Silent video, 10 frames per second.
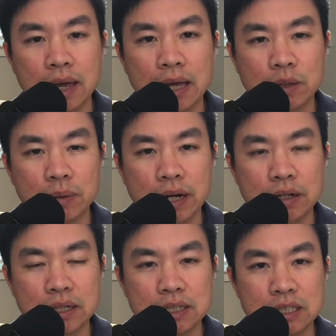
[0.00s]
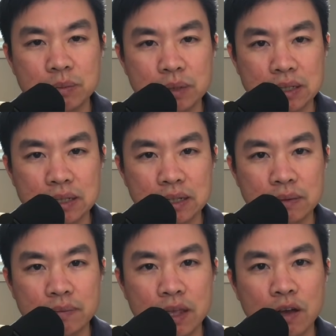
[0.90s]
and greater instability.
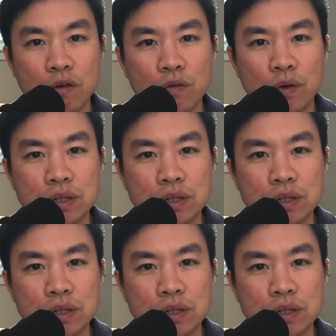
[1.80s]
For